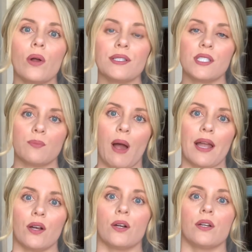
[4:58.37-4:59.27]

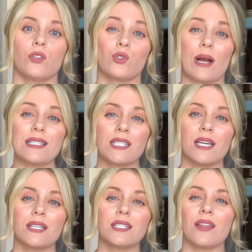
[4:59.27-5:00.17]
inspired
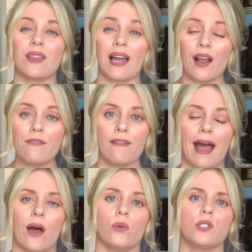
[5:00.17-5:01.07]
dresses that I
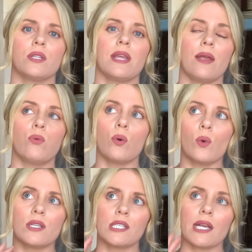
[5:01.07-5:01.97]
found. They were
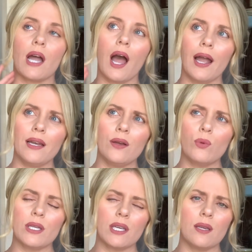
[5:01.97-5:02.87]
ones I kind of
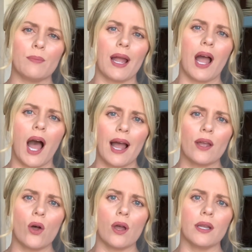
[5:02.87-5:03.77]
would keep my eye
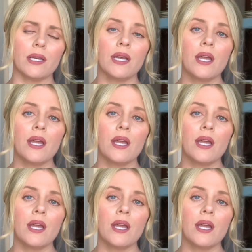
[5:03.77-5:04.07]
on